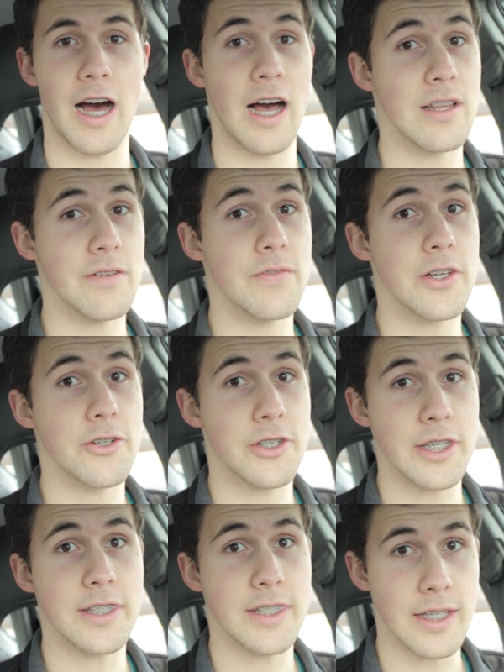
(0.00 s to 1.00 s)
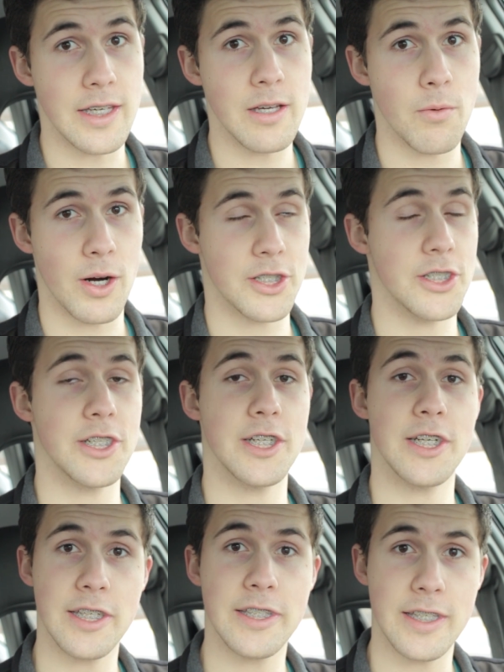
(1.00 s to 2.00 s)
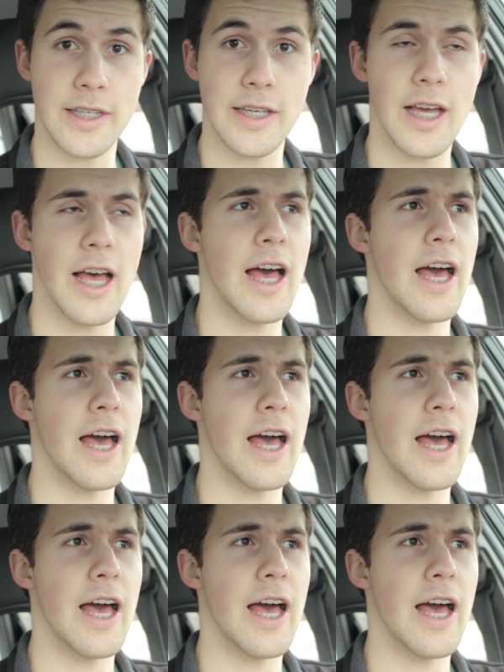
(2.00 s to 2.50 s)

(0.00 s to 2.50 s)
I live near DC, Washington DC,